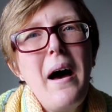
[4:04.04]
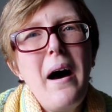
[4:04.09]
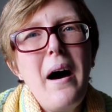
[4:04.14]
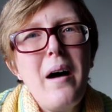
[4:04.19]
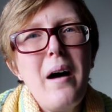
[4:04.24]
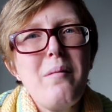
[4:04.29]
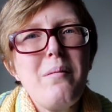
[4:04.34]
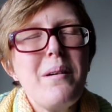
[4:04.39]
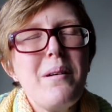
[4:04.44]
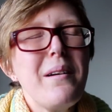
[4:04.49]

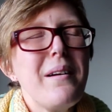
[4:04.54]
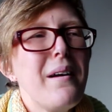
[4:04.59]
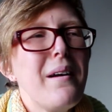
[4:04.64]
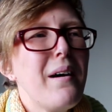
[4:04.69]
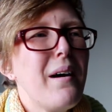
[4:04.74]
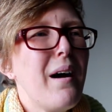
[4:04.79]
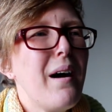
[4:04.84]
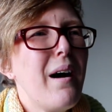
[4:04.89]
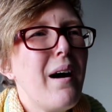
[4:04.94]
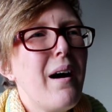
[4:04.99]
I want
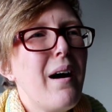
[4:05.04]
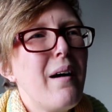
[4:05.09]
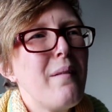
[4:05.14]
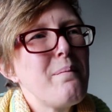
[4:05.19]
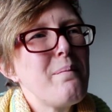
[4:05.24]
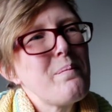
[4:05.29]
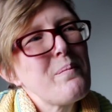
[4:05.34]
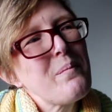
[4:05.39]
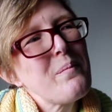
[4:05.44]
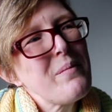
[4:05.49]

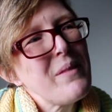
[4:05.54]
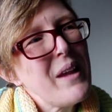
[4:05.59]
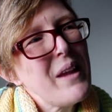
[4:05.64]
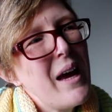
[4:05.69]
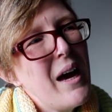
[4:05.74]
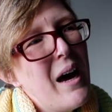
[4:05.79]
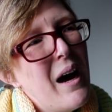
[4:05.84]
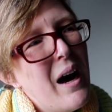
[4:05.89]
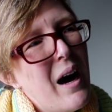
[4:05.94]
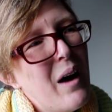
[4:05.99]

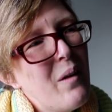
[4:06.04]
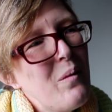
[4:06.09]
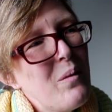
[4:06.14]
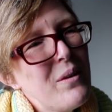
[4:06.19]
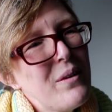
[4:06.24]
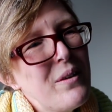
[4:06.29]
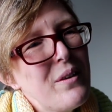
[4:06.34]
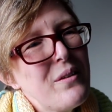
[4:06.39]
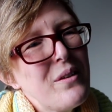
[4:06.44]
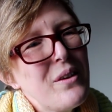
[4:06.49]

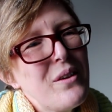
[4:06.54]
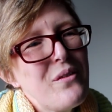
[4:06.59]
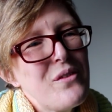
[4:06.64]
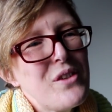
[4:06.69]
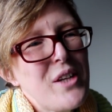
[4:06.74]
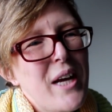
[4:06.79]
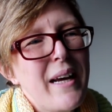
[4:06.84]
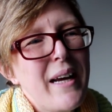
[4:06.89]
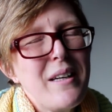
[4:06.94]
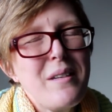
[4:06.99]
to sort of
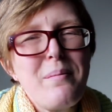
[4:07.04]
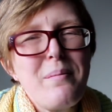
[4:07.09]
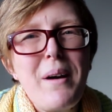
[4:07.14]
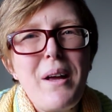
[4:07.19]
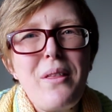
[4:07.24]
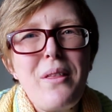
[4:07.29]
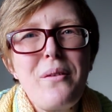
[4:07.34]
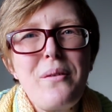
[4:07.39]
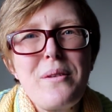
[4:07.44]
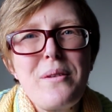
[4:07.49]
change my
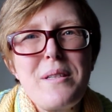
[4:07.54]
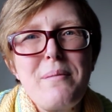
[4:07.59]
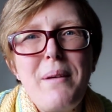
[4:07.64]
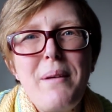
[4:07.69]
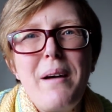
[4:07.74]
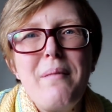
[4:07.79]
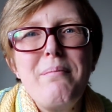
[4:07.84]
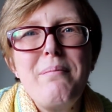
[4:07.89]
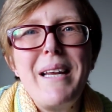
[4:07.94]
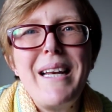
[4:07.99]
thoughts
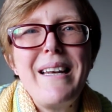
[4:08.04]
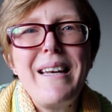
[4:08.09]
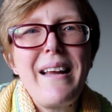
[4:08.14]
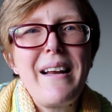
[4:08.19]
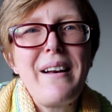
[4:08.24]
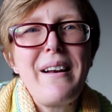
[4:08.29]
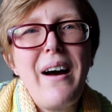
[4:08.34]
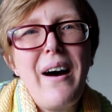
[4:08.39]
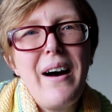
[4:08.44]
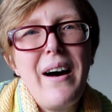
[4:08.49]
about
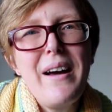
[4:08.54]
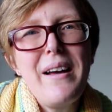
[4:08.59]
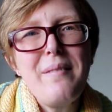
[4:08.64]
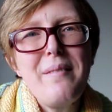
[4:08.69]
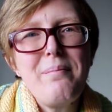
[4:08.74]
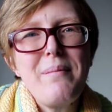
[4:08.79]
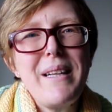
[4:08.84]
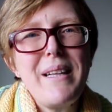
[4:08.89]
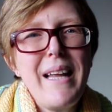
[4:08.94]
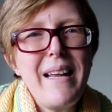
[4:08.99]
mending. As
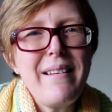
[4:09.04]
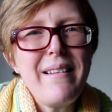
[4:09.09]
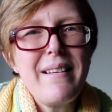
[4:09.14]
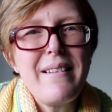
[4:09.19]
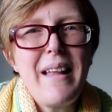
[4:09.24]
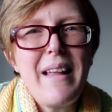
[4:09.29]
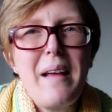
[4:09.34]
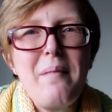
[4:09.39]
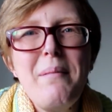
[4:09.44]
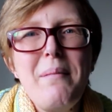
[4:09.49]
I
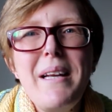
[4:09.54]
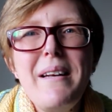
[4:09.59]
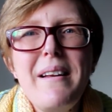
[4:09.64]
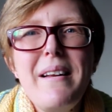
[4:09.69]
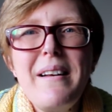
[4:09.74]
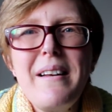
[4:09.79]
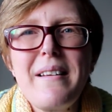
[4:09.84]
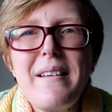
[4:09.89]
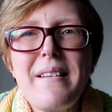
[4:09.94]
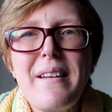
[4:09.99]
say,
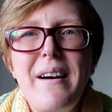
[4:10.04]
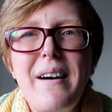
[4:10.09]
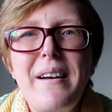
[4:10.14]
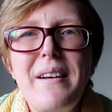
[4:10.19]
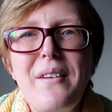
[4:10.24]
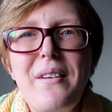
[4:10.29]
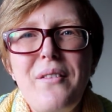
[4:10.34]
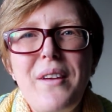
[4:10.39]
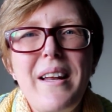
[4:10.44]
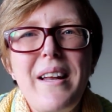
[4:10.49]
mending is
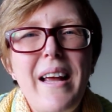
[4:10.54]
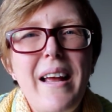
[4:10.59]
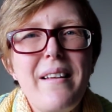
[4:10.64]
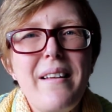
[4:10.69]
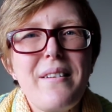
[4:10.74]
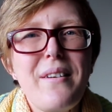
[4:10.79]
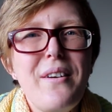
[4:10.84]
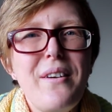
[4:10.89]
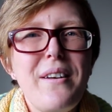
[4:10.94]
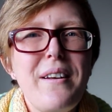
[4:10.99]
kind of, it
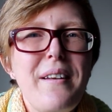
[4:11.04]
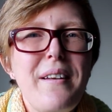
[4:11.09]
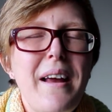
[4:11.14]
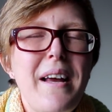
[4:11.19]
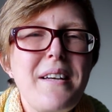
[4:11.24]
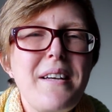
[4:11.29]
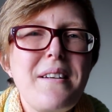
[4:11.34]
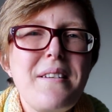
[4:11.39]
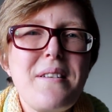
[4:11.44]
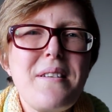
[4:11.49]
has
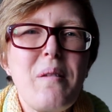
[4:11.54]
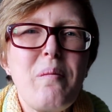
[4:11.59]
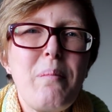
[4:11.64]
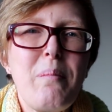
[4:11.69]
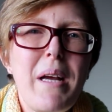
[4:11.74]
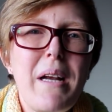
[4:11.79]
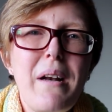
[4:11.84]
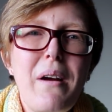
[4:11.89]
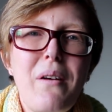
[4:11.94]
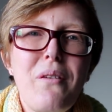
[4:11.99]
connotations of
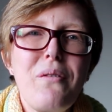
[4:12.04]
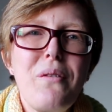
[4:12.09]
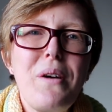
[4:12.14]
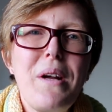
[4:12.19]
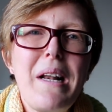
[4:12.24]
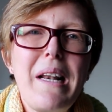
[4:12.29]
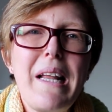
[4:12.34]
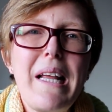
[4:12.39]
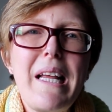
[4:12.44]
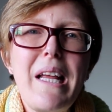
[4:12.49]
being a
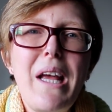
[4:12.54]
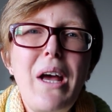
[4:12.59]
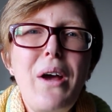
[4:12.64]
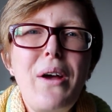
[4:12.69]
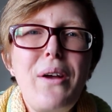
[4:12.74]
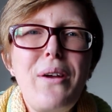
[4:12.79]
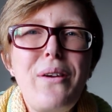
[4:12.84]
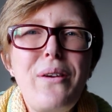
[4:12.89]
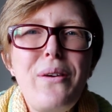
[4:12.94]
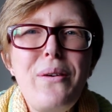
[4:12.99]
really
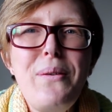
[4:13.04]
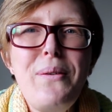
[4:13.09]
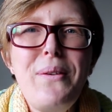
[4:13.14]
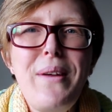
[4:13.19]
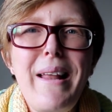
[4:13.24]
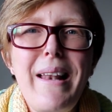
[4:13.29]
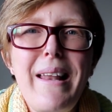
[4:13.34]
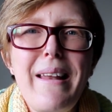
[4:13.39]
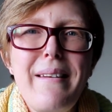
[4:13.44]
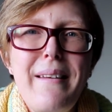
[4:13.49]

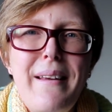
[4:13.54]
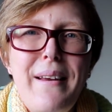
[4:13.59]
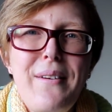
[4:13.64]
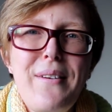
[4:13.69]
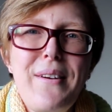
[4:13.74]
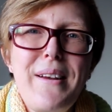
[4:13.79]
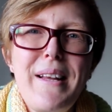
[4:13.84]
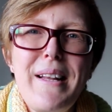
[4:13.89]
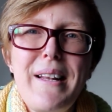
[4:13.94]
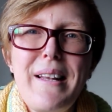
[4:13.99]

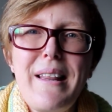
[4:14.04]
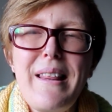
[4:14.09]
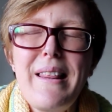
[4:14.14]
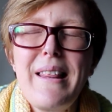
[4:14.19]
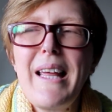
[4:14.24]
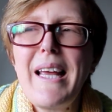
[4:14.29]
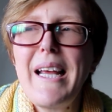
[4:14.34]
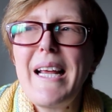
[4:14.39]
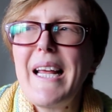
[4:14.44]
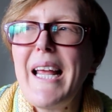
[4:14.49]
utilitarian
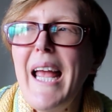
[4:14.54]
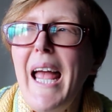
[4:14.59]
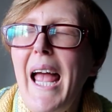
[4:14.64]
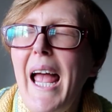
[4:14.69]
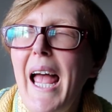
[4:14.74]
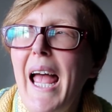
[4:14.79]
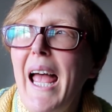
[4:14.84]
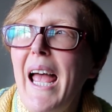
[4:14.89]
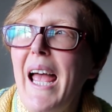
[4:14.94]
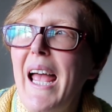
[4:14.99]
thing,
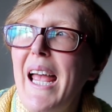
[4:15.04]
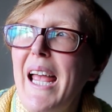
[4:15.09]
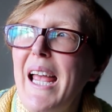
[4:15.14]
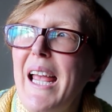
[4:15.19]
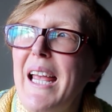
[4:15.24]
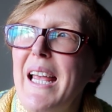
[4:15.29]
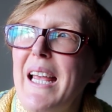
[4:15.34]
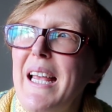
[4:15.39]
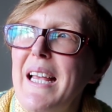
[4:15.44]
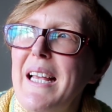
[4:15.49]

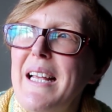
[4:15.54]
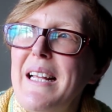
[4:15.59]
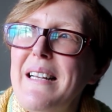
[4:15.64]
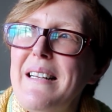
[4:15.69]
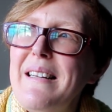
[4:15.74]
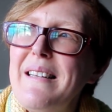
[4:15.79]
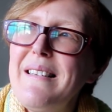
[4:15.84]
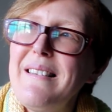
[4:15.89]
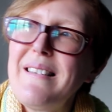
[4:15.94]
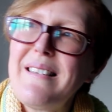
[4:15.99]

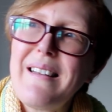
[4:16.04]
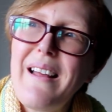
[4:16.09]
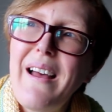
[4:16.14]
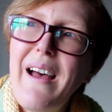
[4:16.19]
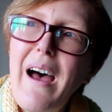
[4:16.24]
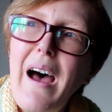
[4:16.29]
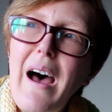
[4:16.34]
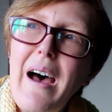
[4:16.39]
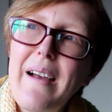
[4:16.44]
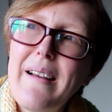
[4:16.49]
and
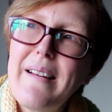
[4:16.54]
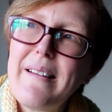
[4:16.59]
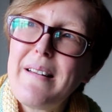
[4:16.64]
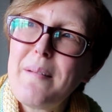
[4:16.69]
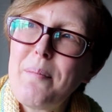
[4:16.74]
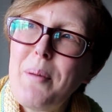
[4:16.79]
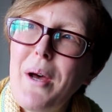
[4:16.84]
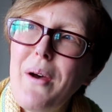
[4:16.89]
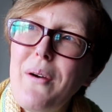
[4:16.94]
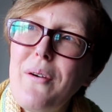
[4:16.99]
I
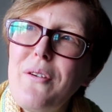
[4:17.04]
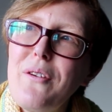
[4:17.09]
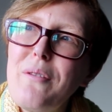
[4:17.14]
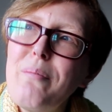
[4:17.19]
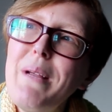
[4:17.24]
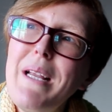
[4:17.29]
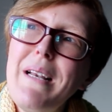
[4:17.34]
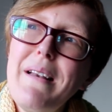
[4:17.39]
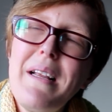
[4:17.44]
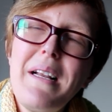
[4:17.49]
suppose
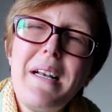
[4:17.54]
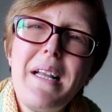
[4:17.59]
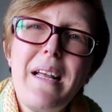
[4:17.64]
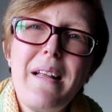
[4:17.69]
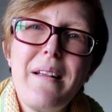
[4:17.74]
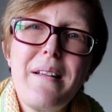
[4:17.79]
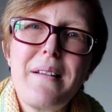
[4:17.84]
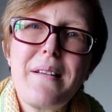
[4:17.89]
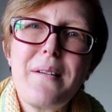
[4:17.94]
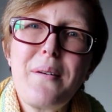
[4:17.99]
mending
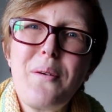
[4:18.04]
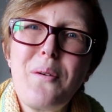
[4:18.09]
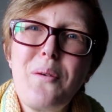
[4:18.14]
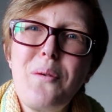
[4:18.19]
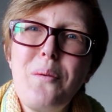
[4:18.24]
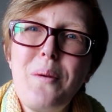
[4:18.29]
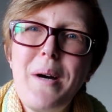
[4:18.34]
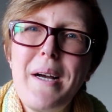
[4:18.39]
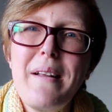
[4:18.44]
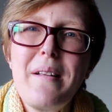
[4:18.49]
has
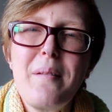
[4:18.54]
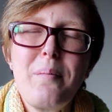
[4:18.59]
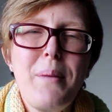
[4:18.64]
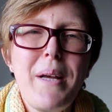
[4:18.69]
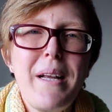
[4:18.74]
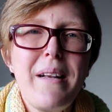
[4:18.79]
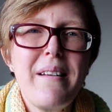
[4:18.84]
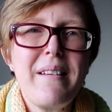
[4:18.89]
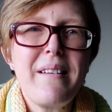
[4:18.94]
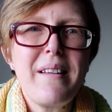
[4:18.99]
always
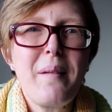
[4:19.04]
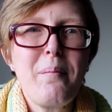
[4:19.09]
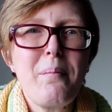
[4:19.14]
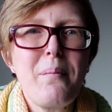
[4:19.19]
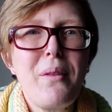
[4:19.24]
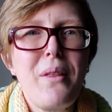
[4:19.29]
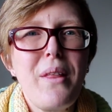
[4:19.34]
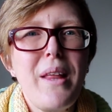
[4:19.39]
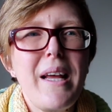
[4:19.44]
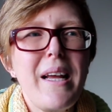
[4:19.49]
been
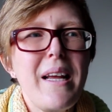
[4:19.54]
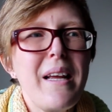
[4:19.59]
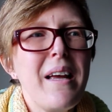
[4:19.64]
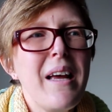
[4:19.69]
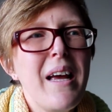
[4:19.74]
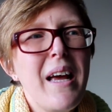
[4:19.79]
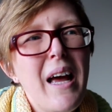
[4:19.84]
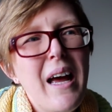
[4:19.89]
something